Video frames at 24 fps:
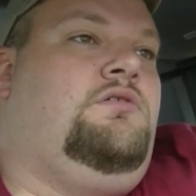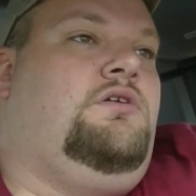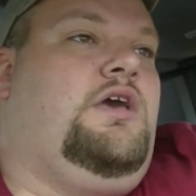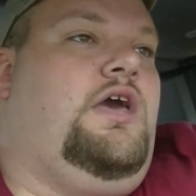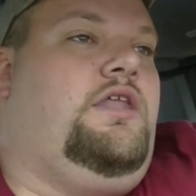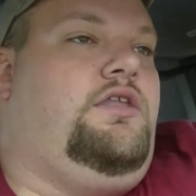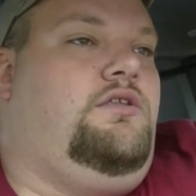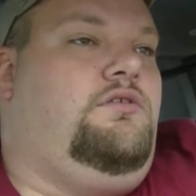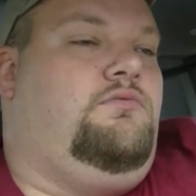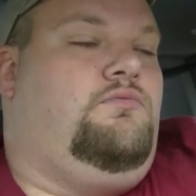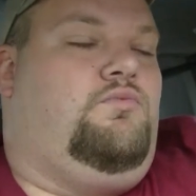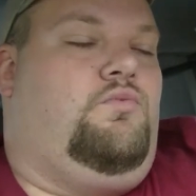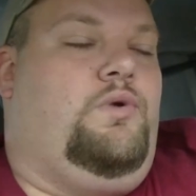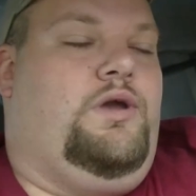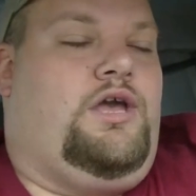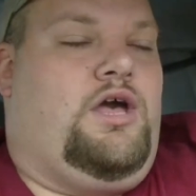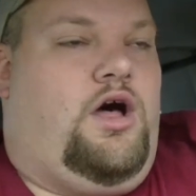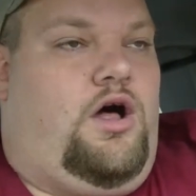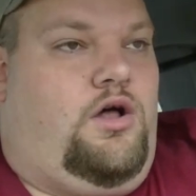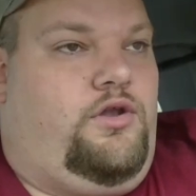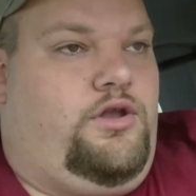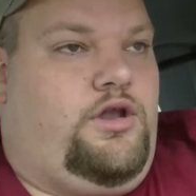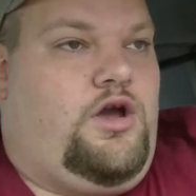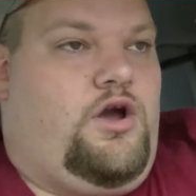And we
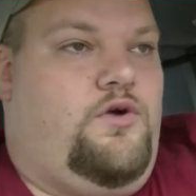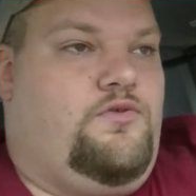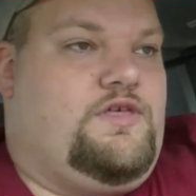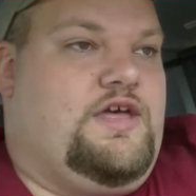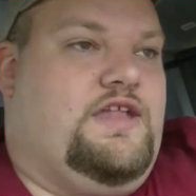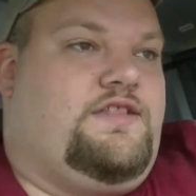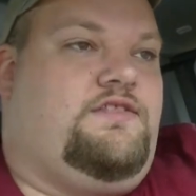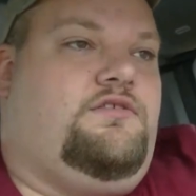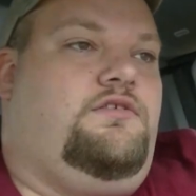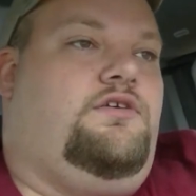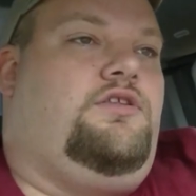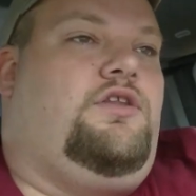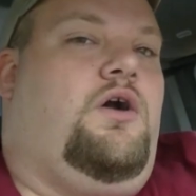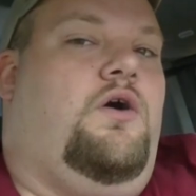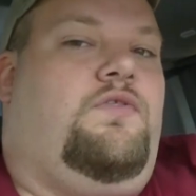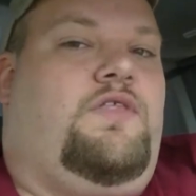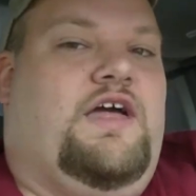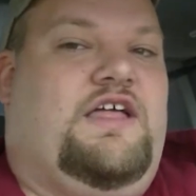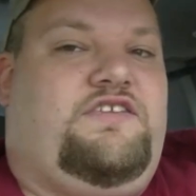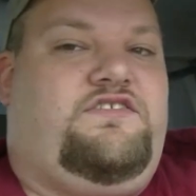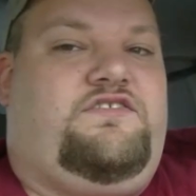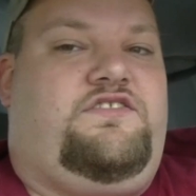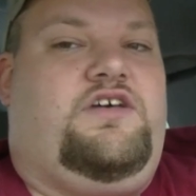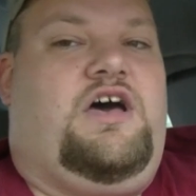all know that,
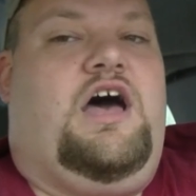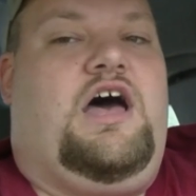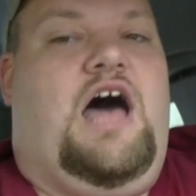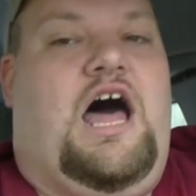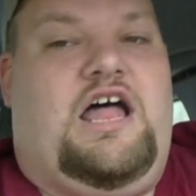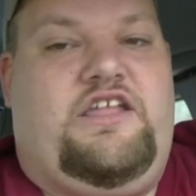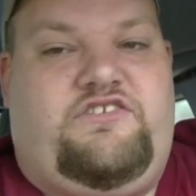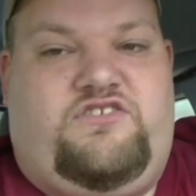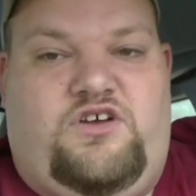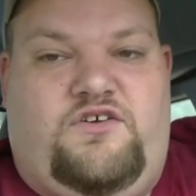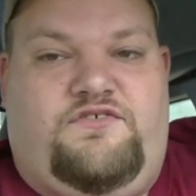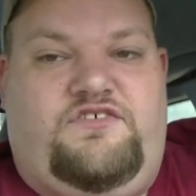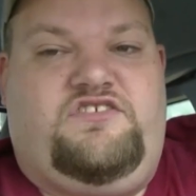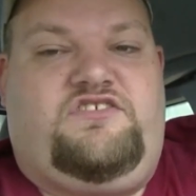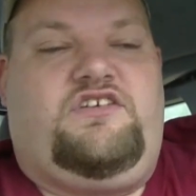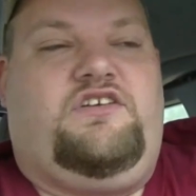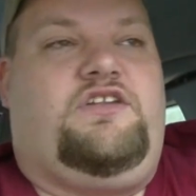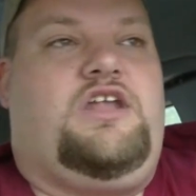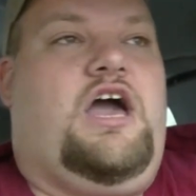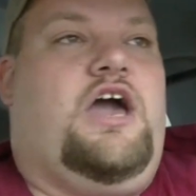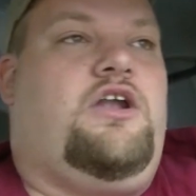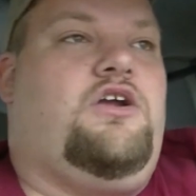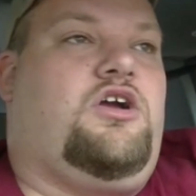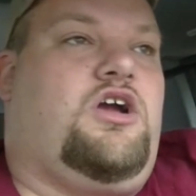that's the hot surface
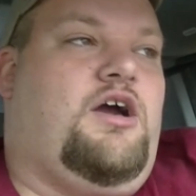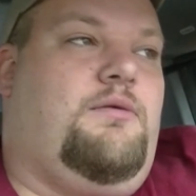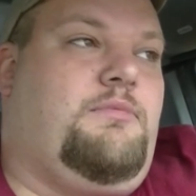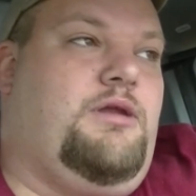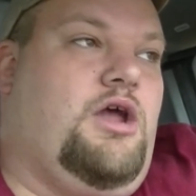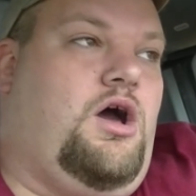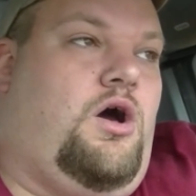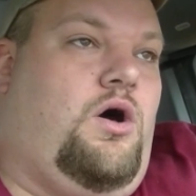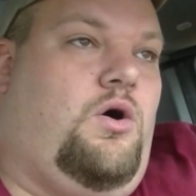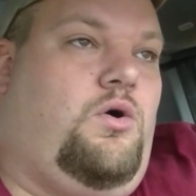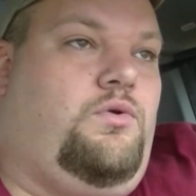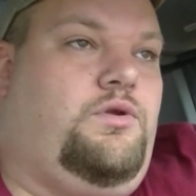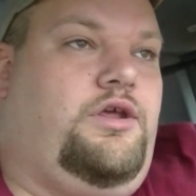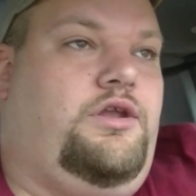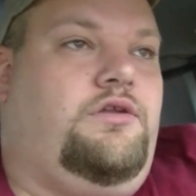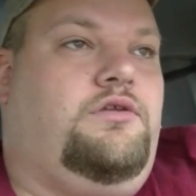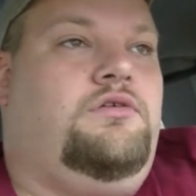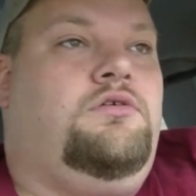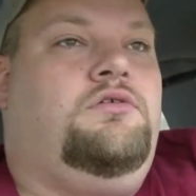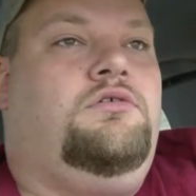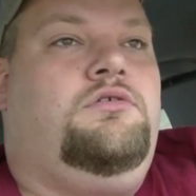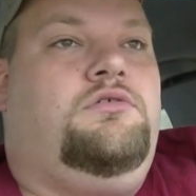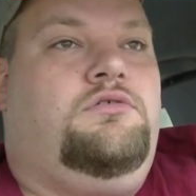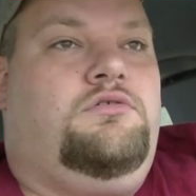igniter coming on
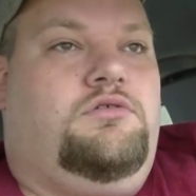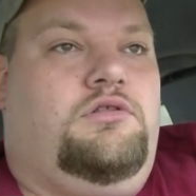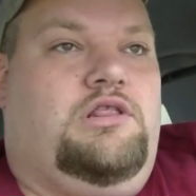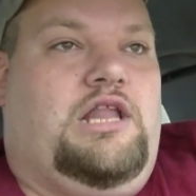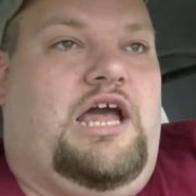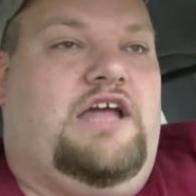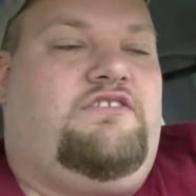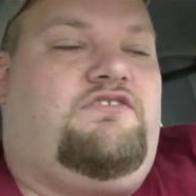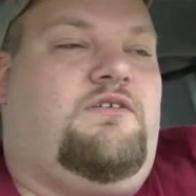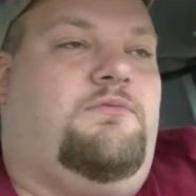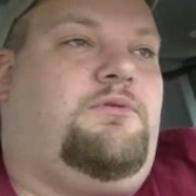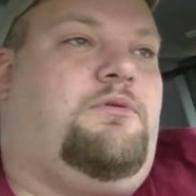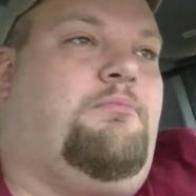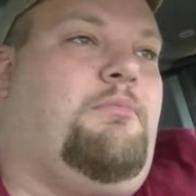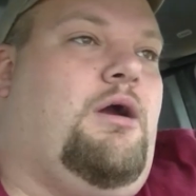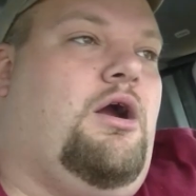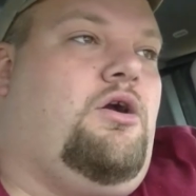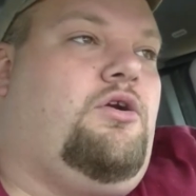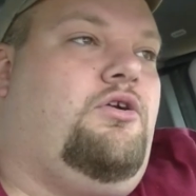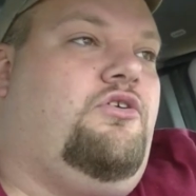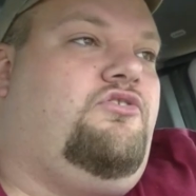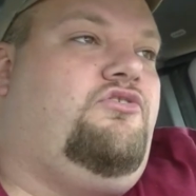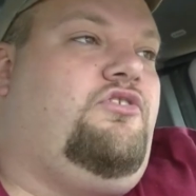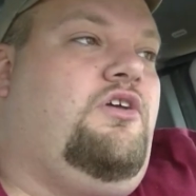and lights up the
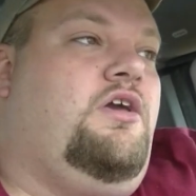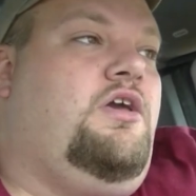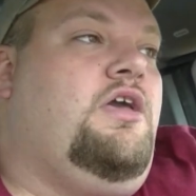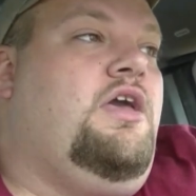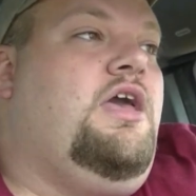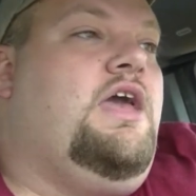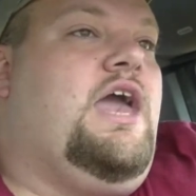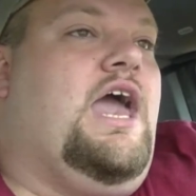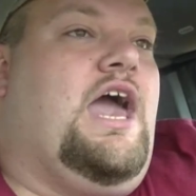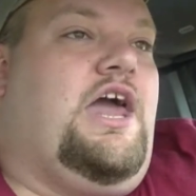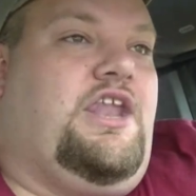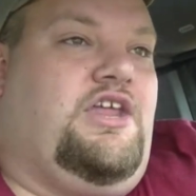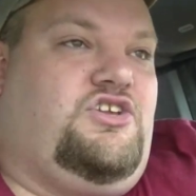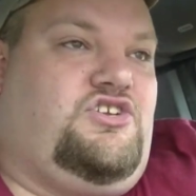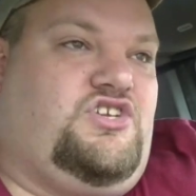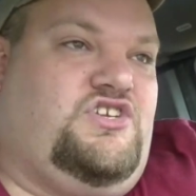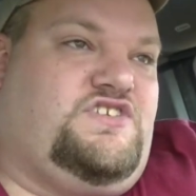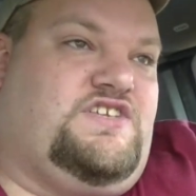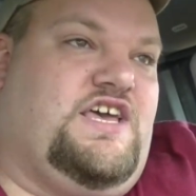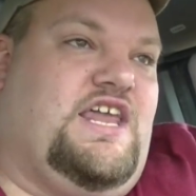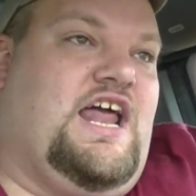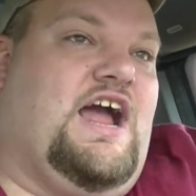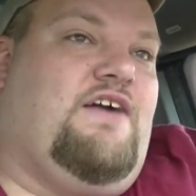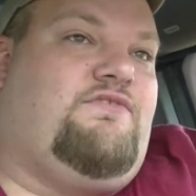burners. And then she
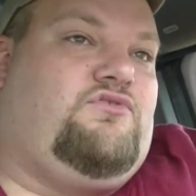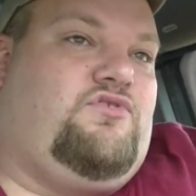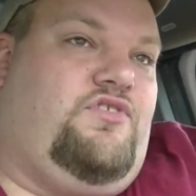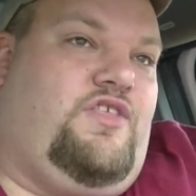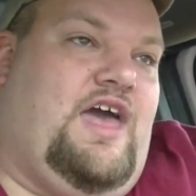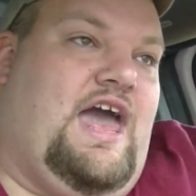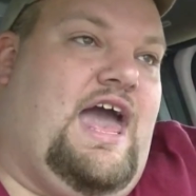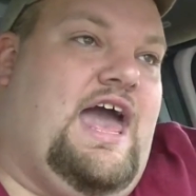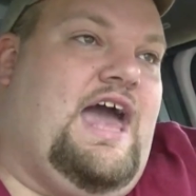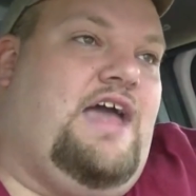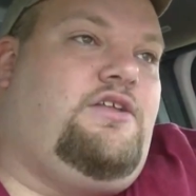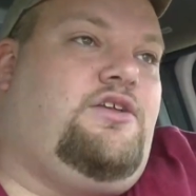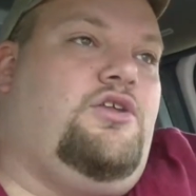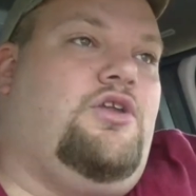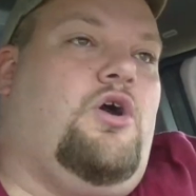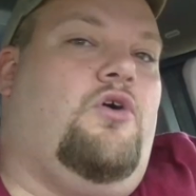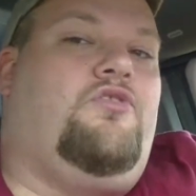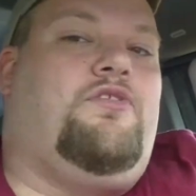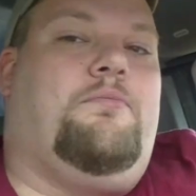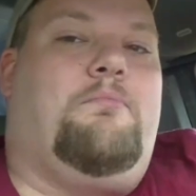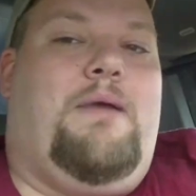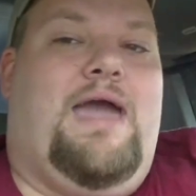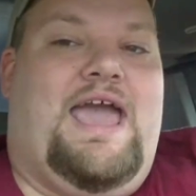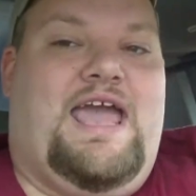said after that,
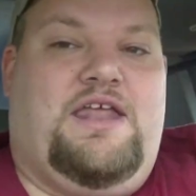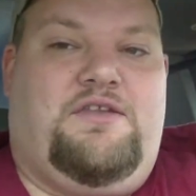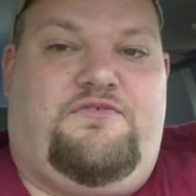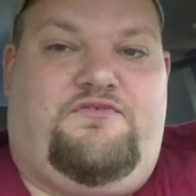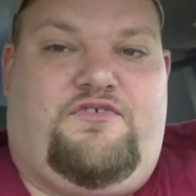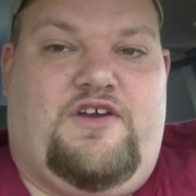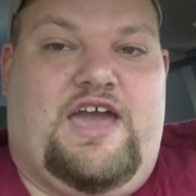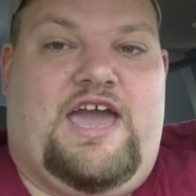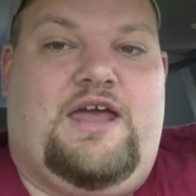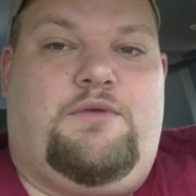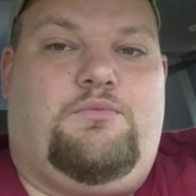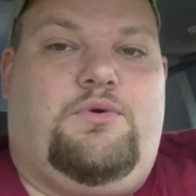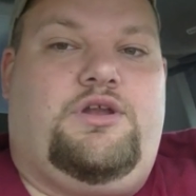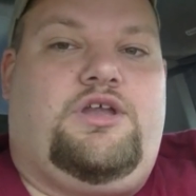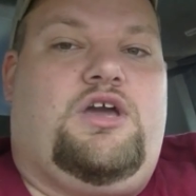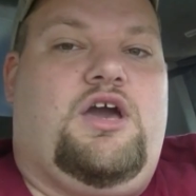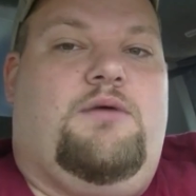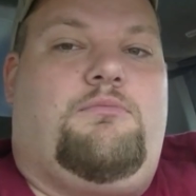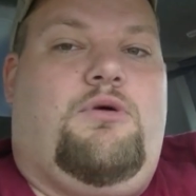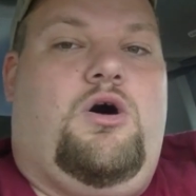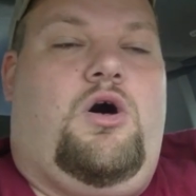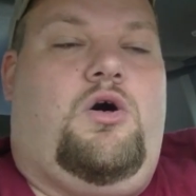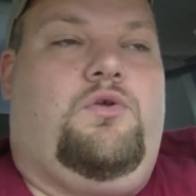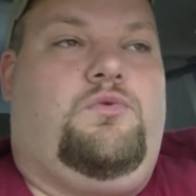the main fan would
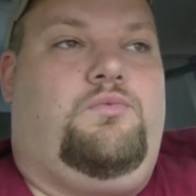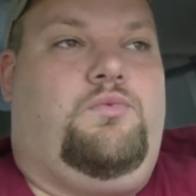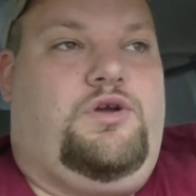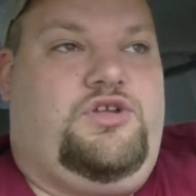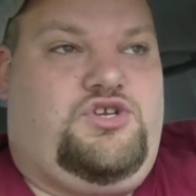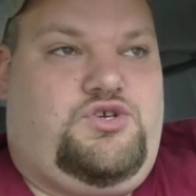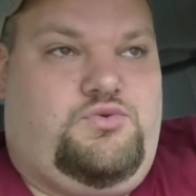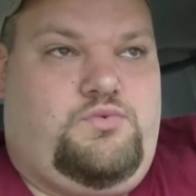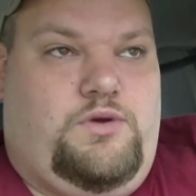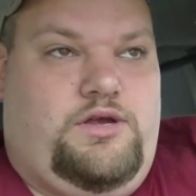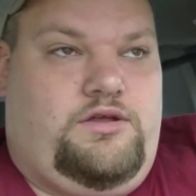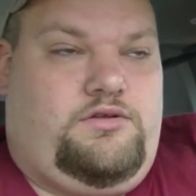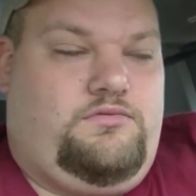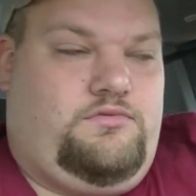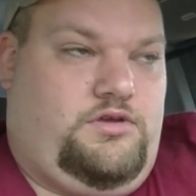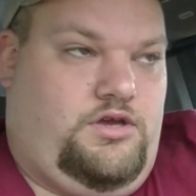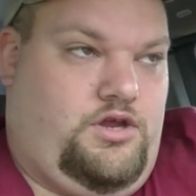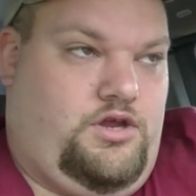come on, which we